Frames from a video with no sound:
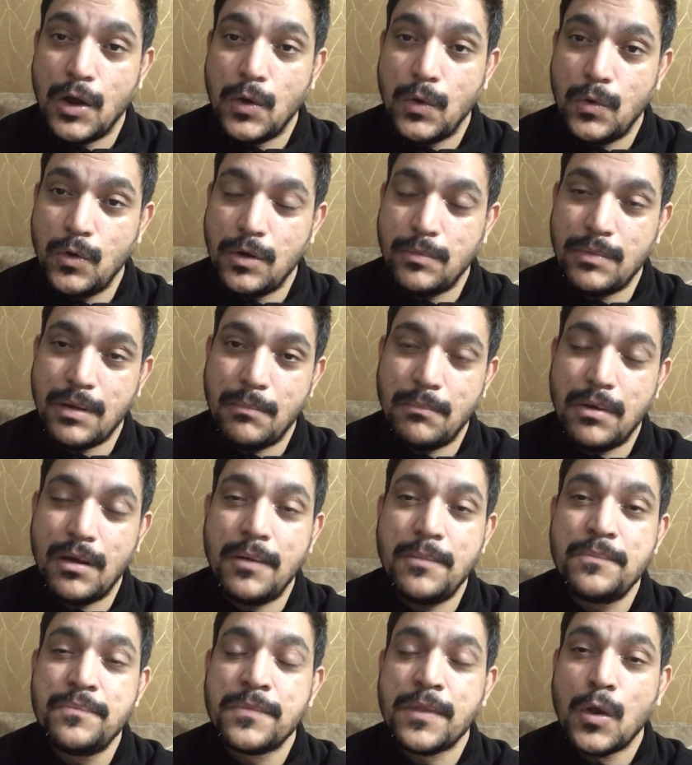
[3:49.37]
Do
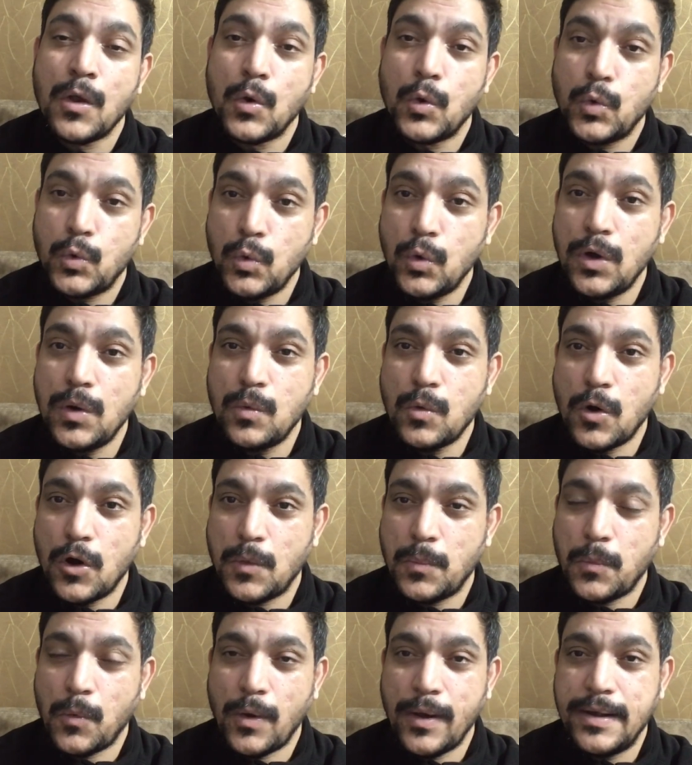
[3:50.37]
remember, 2
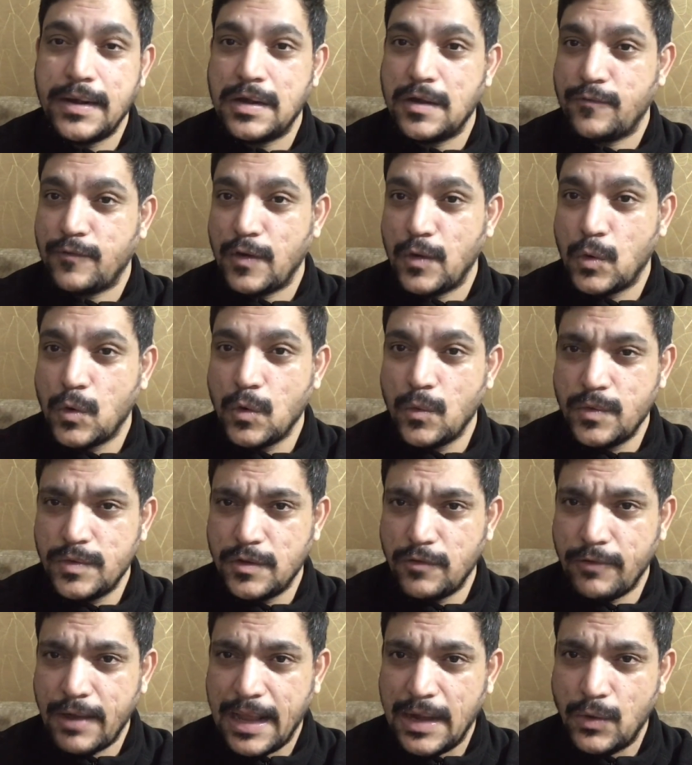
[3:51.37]
reward point, if I go with the
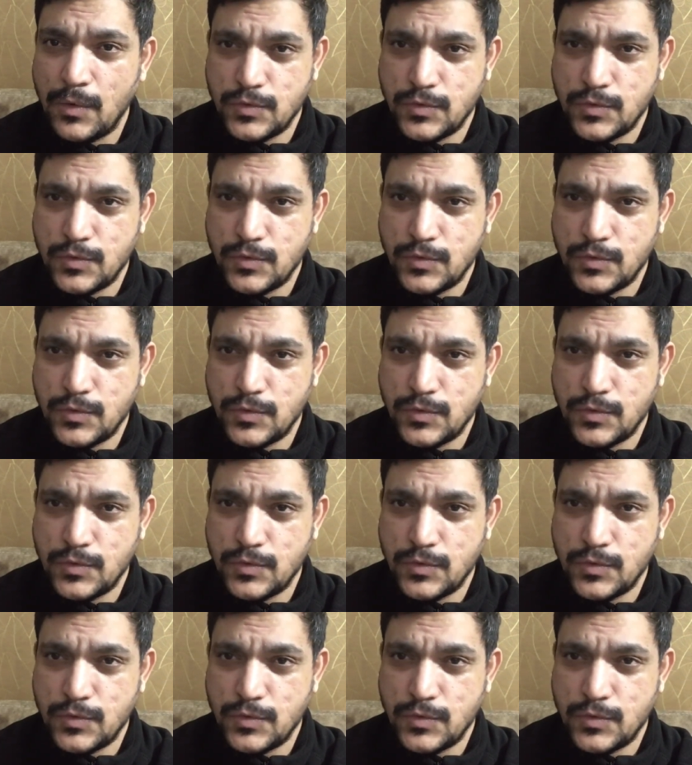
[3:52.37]
value,